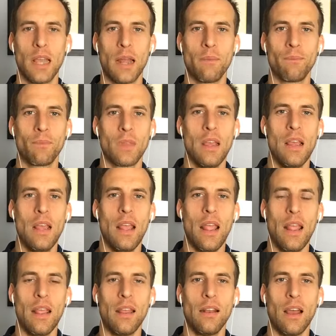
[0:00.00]
at?
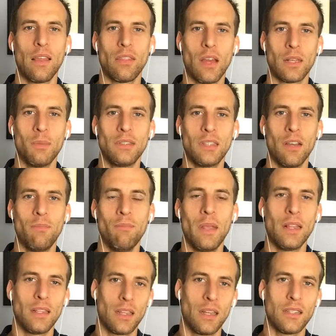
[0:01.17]
And I thought to myself, man,
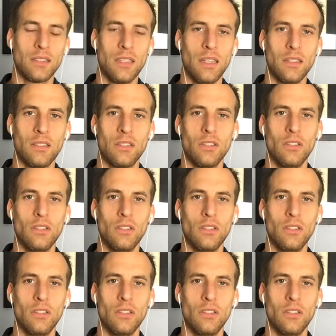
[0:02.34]
that kind of stinks.